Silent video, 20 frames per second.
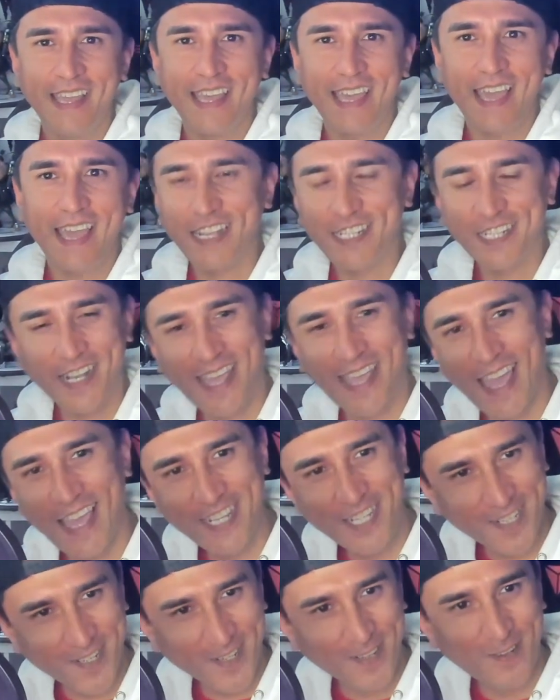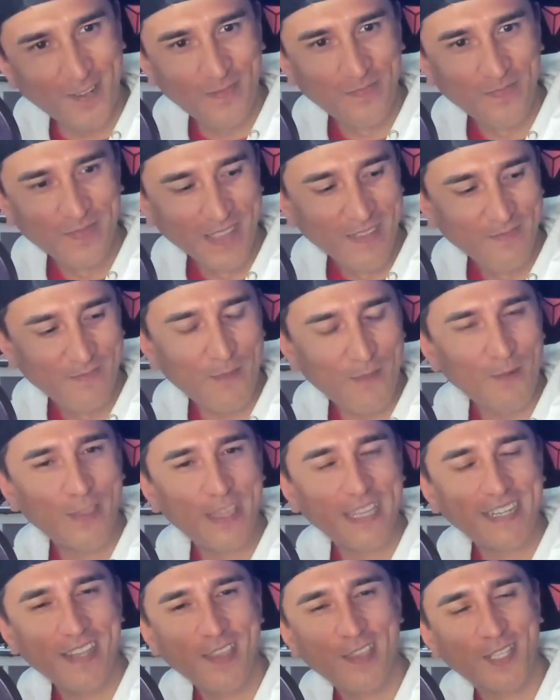educational. Remember they
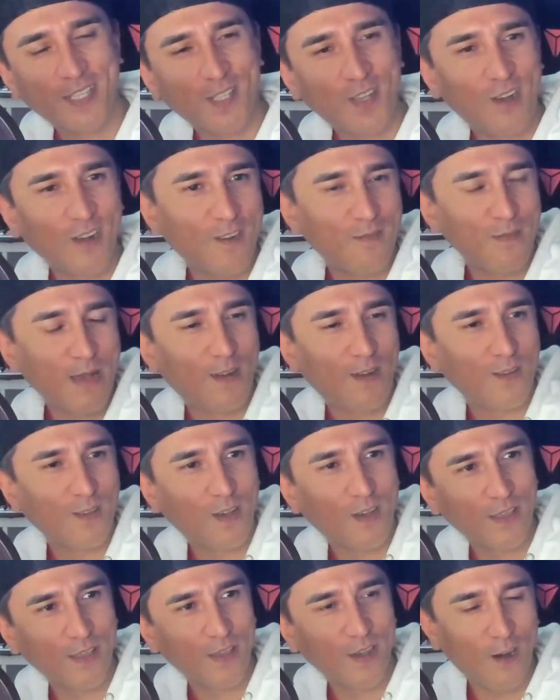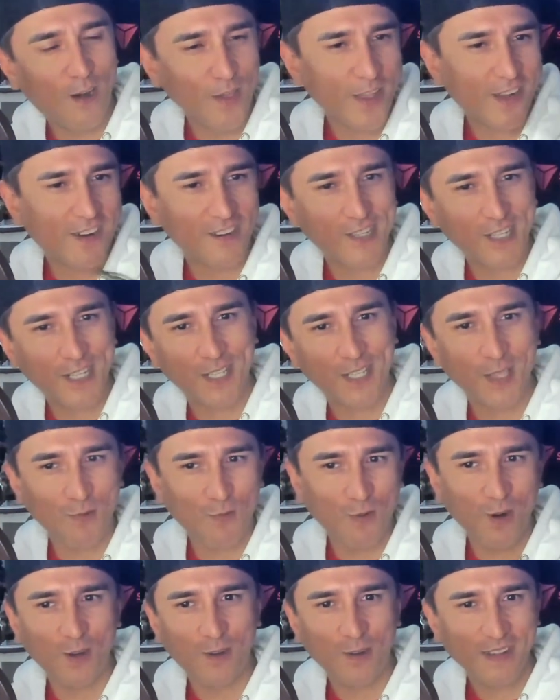did the song about all the countries in the
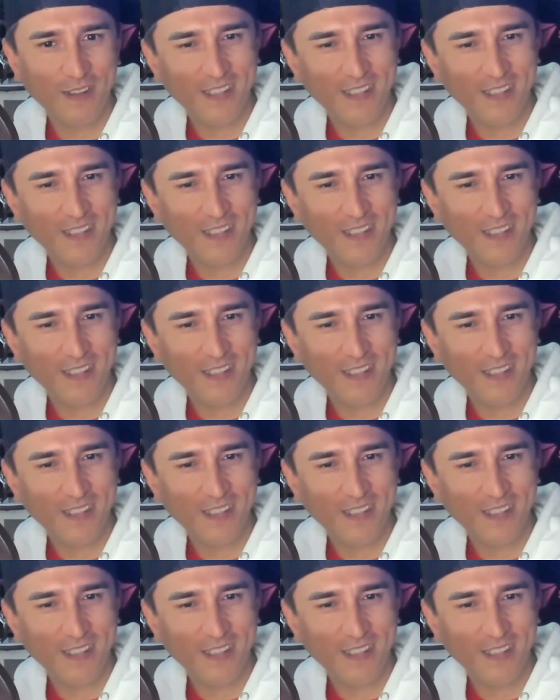world?